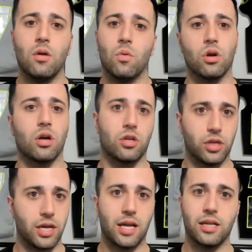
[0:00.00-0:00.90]
We're not good
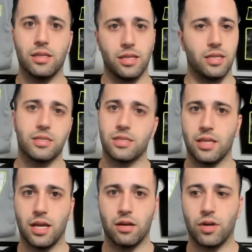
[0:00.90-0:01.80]
at it, this and
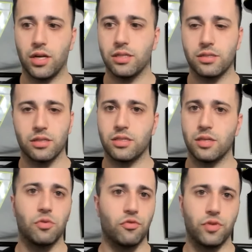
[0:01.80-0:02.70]
that, right? It's a
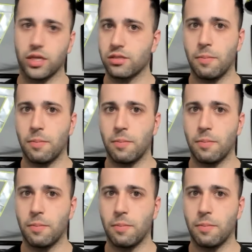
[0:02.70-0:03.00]
simple fix.